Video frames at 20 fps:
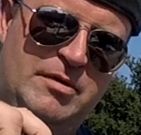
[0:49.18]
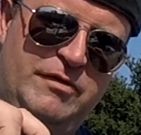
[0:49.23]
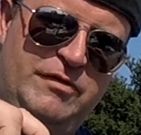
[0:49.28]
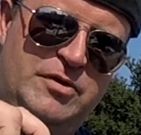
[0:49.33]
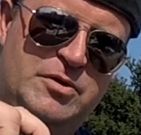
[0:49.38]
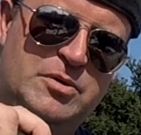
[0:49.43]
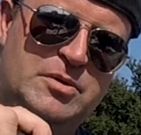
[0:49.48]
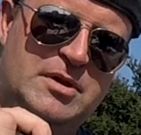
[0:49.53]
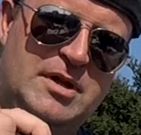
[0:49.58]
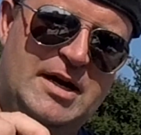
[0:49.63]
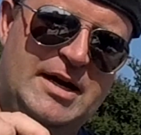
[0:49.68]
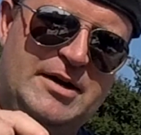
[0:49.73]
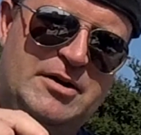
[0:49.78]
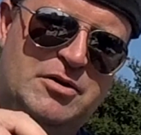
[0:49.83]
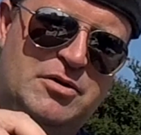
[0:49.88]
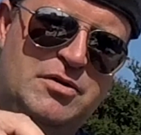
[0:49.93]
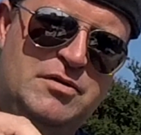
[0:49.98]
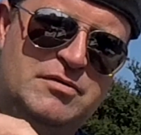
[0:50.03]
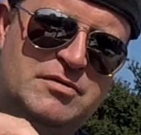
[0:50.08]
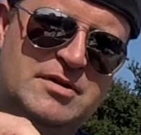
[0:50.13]
fuel line
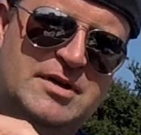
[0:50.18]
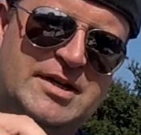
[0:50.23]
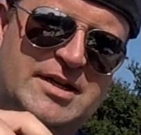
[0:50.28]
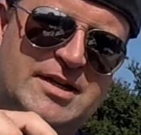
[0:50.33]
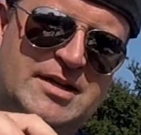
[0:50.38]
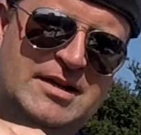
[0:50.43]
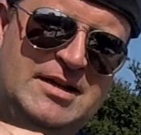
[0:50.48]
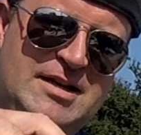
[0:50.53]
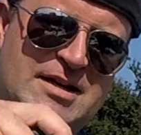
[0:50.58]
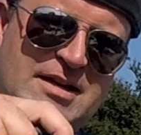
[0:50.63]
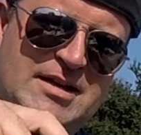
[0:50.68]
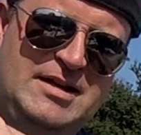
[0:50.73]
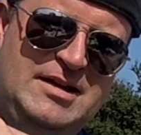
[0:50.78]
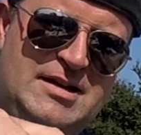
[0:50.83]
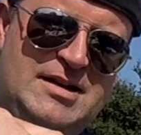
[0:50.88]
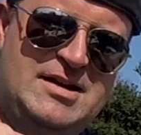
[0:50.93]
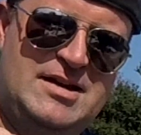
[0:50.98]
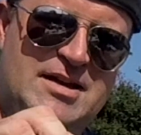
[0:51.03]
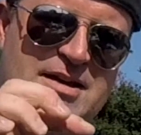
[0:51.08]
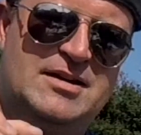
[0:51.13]
over it,
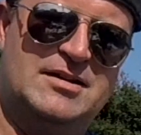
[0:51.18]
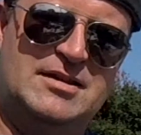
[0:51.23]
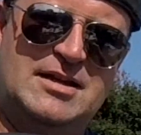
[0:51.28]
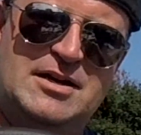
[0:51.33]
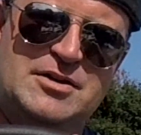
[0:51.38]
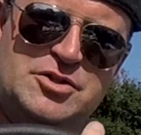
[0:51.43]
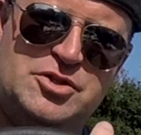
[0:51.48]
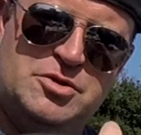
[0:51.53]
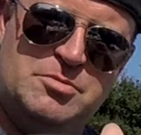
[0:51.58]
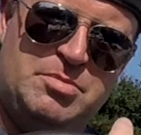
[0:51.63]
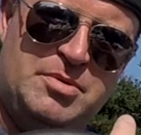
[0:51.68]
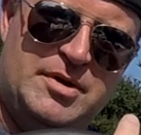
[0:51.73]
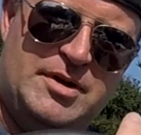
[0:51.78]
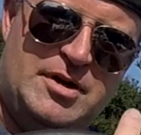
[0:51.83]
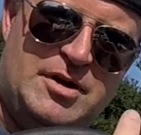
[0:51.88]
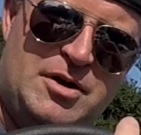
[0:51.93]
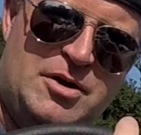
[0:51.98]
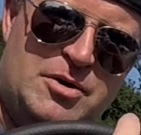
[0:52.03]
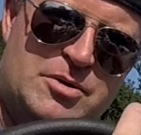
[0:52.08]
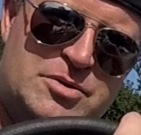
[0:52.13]
it allows you to put a
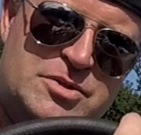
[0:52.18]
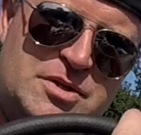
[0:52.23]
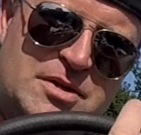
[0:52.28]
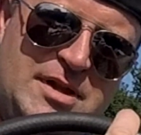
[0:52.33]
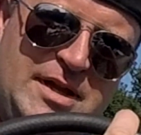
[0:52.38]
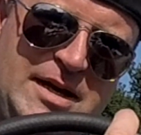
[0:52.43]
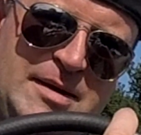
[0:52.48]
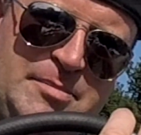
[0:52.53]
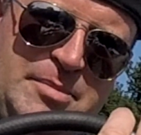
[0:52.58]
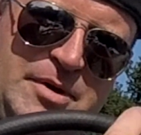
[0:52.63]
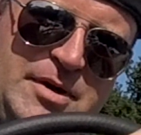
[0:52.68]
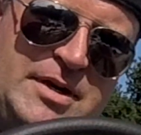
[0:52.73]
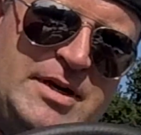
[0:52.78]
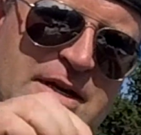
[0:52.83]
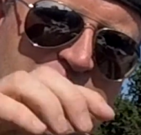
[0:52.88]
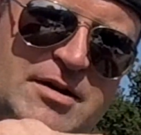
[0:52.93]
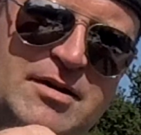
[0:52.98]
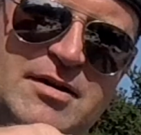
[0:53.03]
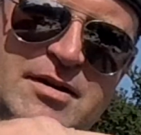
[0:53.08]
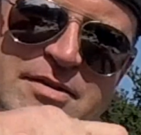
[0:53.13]
hose clamp on
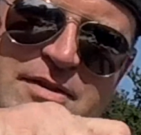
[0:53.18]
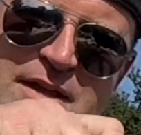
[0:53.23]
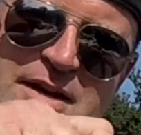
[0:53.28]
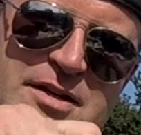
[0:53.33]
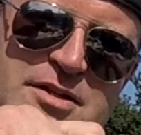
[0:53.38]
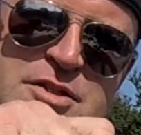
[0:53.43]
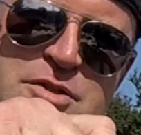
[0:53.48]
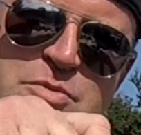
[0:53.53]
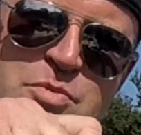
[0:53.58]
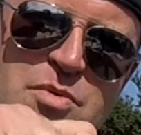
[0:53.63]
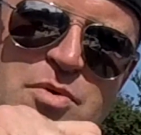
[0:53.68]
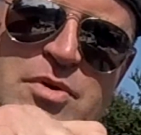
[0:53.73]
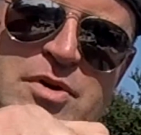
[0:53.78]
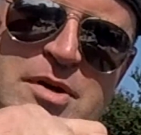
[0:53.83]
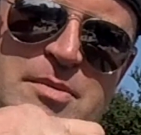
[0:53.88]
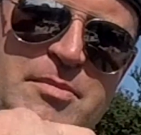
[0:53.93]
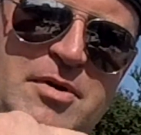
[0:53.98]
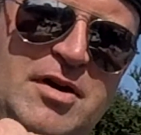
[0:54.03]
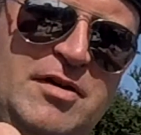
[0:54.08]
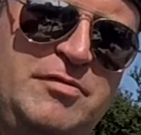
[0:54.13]
here and then it just won't
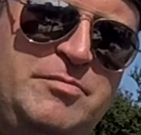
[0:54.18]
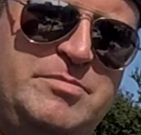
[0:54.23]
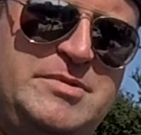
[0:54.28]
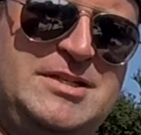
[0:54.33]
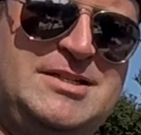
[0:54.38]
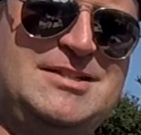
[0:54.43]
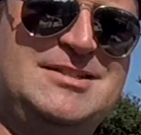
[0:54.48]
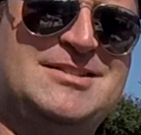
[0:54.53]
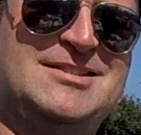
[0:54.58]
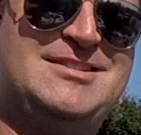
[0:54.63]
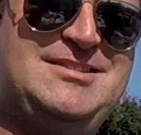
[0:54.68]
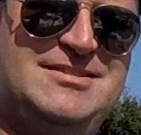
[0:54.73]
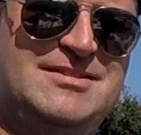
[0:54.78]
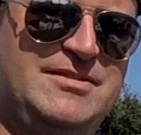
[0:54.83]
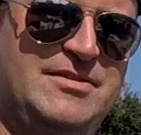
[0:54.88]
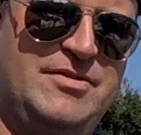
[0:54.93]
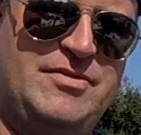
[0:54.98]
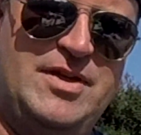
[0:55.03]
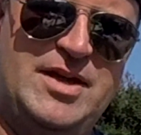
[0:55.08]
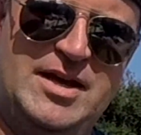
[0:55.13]
come off because
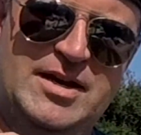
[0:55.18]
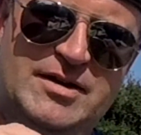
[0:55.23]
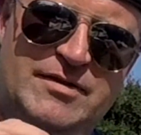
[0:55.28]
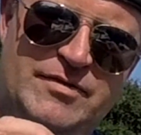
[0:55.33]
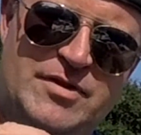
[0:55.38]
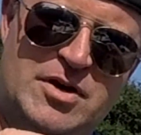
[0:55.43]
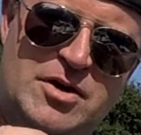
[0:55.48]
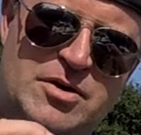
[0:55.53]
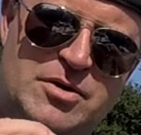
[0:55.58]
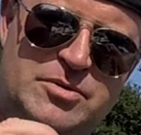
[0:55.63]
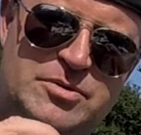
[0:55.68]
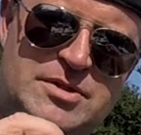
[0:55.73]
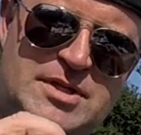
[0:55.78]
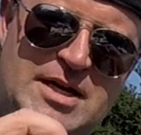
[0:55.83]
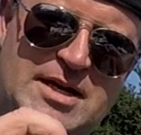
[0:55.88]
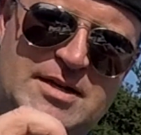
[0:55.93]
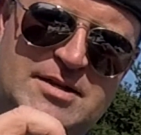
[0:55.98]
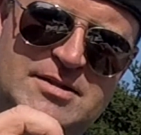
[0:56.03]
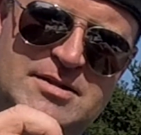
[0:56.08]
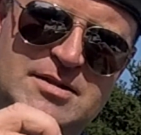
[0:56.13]
the end of the hose
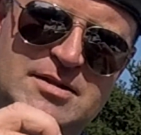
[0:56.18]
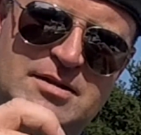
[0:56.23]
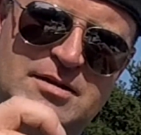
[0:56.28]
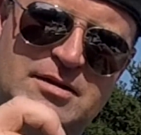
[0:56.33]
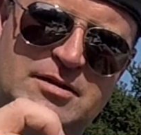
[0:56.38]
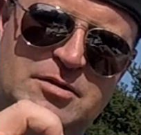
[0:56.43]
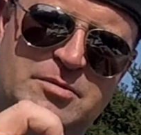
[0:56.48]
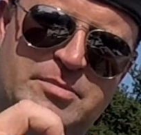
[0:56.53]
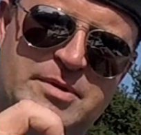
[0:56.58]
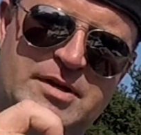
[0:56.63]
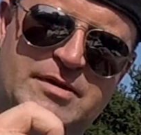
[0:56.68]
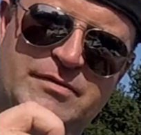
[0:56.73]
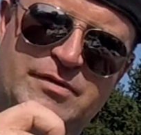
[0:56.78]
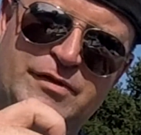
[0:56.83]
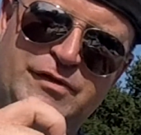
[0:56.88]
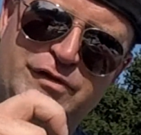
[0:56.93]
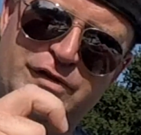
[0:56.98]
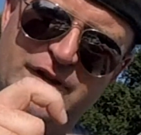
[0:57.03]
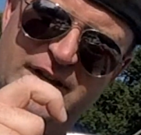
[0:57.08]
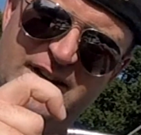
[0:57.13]
has a little bit of a
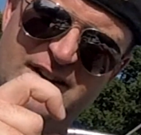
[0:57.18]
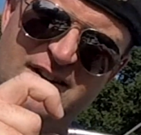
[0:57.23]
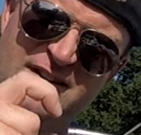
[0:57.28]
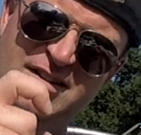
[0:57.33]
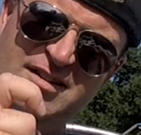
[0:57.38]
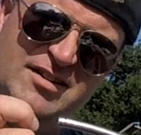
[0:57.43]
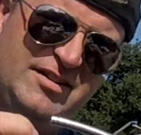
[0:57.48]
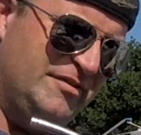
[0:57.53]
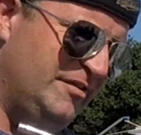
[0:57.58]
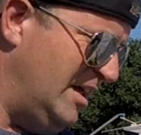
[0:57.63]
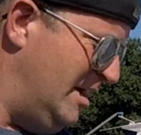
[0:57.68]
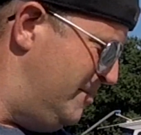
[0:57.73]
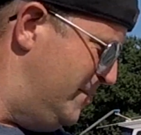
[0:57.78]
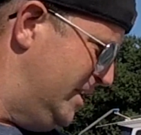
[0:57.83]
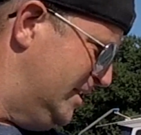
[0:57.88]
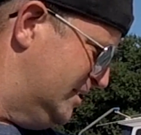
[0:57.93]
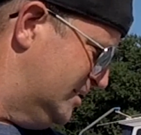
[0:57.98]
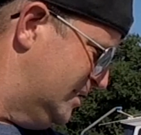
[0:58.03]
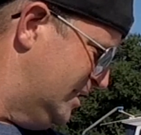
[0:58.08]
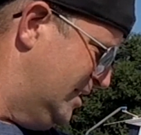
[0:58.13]
flare, if that
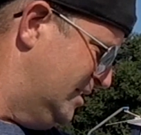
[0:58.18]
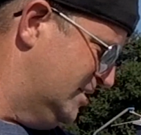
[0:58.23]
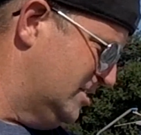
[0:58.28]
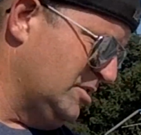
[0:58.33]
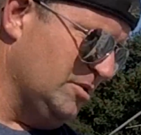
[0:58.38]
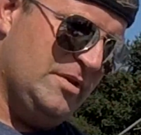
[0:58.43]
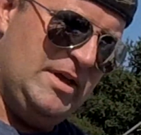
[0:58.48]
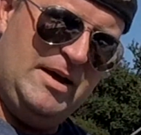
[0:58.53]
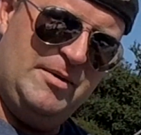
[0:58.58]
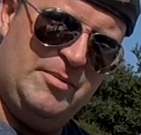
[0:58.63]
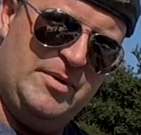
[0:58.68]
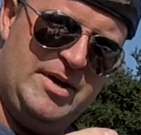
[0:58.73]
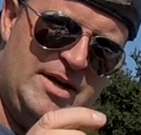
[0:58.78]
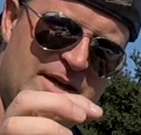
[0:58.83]
makes sense. So that way